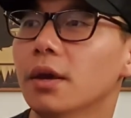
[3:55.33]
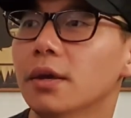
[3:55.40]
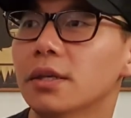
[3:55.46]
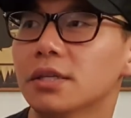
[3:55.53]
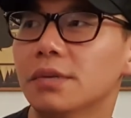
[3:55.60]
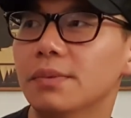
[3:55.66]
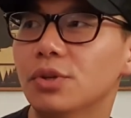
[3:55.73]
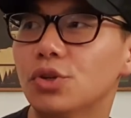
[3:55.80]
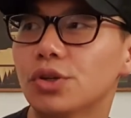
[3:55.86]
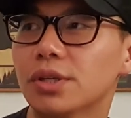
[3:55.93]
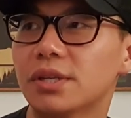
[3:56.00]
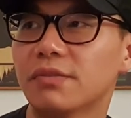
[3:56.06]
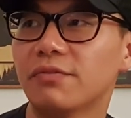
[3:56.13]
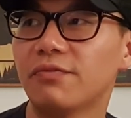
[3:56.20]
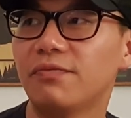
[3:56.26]
Some
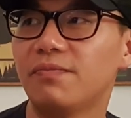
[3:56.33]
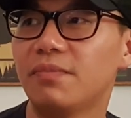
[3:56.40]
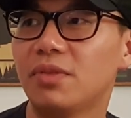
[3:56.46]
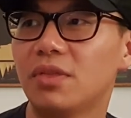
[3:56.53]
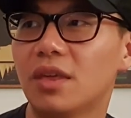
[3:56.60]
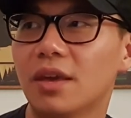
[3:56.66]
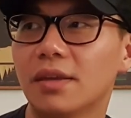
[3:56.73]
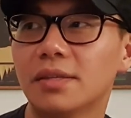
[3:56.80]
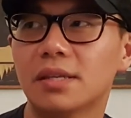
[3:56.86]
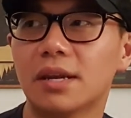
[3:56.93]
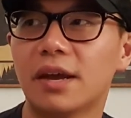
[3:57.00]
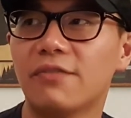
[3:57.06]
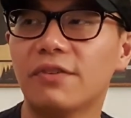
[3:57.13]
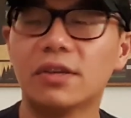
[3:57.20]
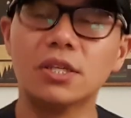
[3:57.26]
interesting things that
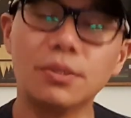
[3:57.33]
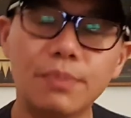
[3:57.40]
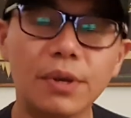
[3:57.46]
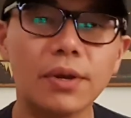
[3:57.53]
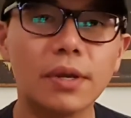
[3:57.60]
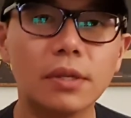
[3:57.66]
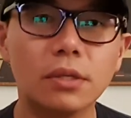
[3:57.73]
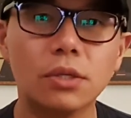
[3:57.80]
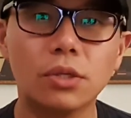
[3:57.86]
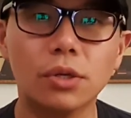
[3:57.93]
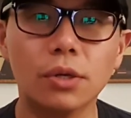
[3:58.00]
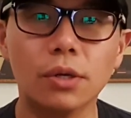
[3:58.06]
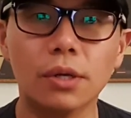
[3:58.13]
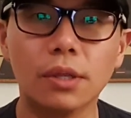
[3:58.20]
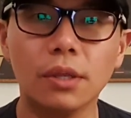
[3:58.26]
I've experienced
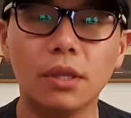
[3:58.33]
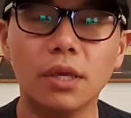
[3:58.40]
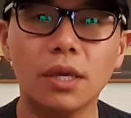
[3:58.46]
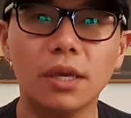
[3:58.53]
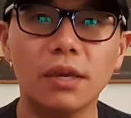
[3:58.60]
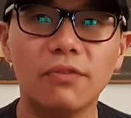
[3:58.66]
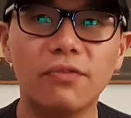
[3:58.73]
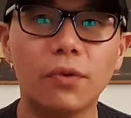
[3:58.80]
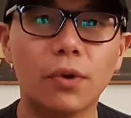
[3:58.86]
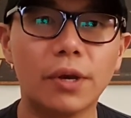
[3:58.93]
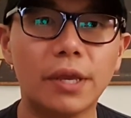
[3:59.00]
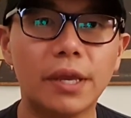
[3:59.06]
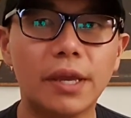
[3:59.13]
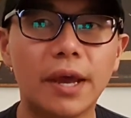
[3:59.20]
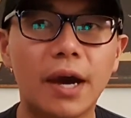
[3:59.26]
during the
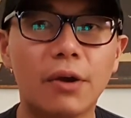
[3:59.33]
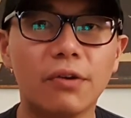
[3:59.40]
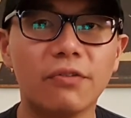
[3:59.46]
48-hour